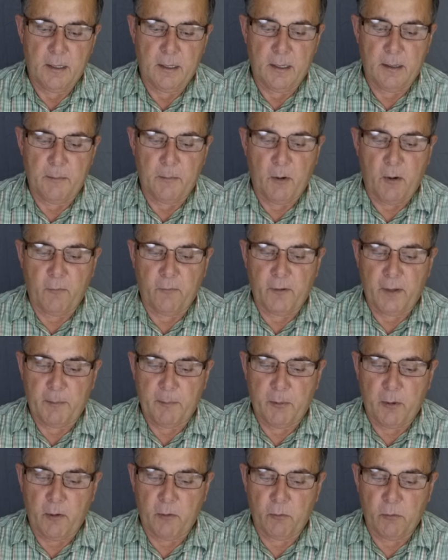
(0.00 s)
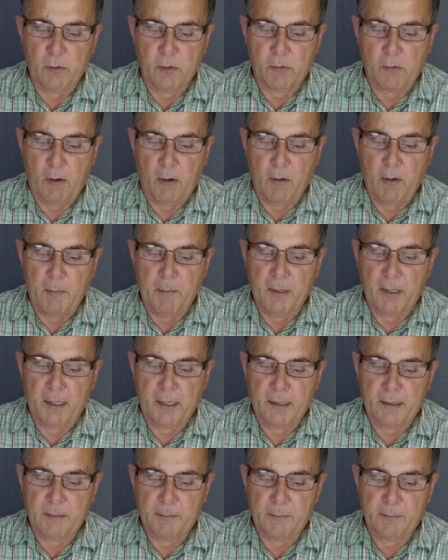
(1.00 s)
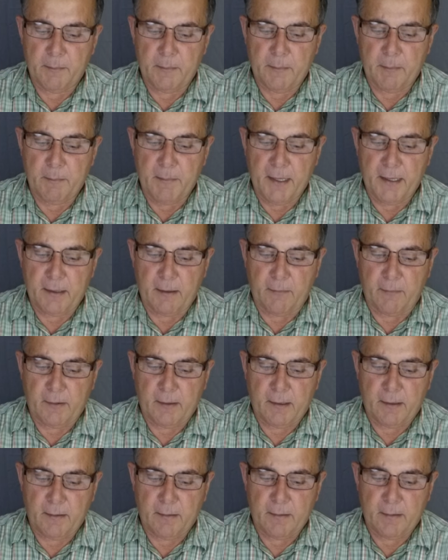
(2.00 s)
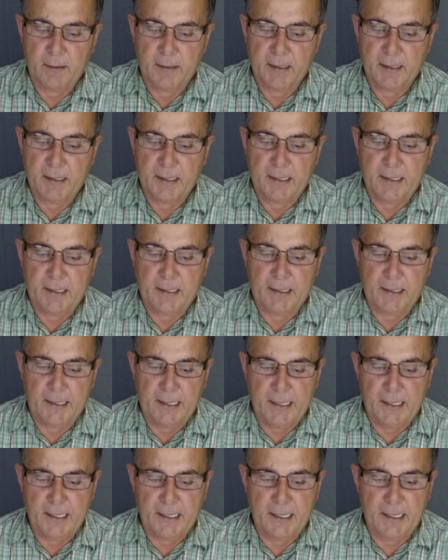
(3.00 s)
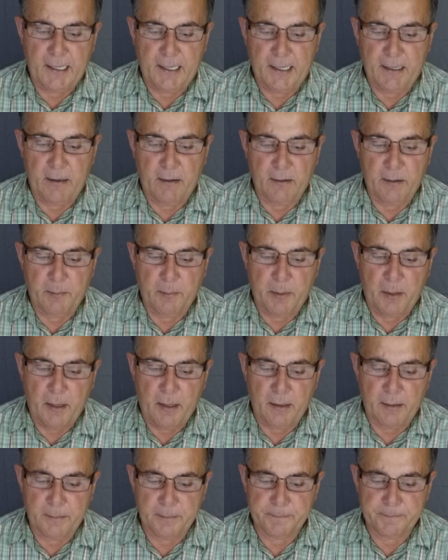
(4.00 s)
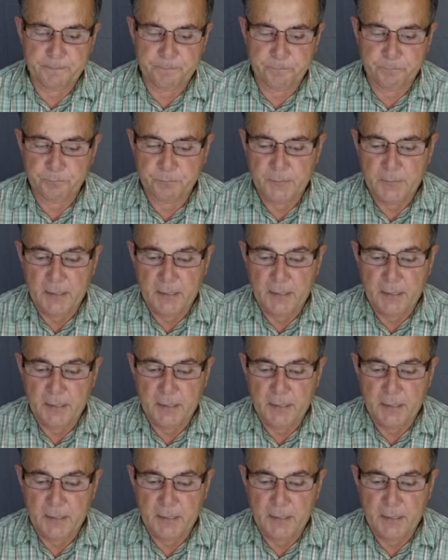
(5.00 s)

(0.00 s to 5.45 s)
Um, hopefully both will grow. I'm going to make a clean cutting on the bottom.